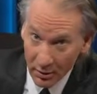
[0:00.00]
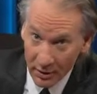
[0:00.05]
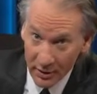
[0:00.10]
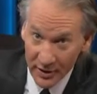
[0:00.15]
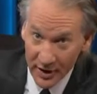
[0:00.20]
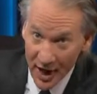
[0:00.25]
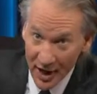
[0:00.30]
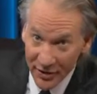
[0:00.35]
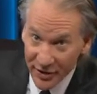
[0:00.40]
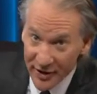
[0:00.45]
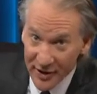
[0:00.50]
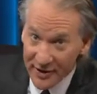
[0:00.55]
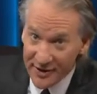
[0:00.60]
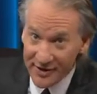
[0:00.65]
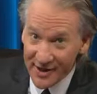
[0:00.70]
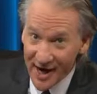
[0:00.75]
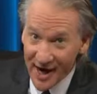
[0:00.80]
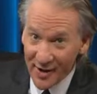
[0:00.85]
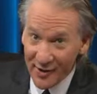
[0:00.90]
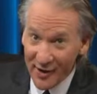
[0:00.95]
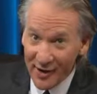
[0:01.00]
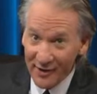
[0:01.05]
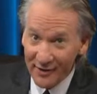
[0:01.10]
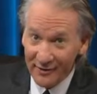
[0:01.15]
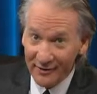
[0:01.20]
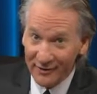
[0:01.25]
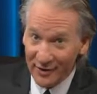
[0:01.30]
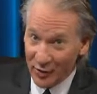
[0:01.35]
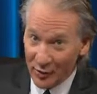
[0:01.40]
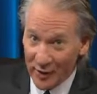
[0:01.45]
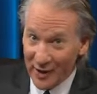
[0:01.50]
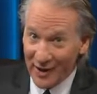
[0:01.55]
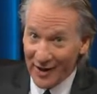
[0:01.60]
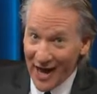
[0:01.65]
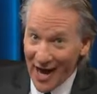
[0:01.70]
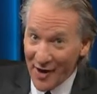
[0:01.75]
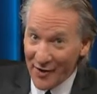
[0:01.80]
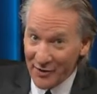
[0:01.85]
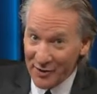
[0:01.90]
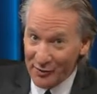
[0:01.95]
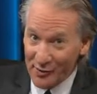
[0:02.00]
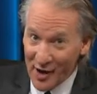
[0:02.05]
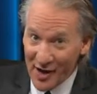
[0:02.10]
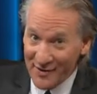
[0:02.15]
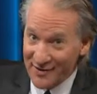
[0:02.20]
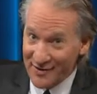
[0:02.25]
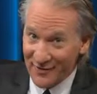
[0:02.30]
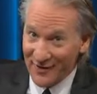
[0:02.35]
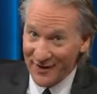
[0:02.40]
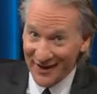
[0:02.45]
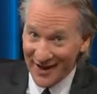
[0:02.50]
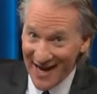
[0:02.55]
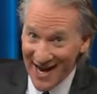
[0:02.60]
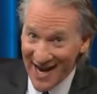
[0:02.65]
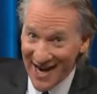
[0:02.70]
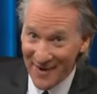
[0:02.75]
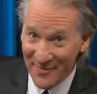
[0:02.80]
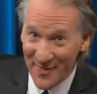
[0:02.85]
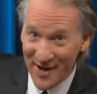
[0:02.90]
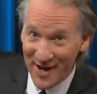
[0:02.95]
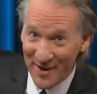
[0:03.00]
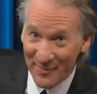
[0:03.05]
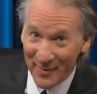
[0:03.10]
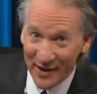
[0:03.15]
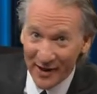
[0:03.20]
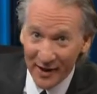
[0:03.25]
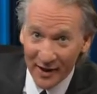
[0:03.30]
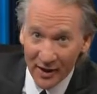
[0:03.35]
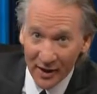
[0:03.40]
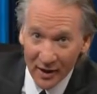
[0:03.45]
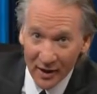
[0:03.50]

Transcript: Nothing, Sarah? The Real Housewives of Atlanta, maybe?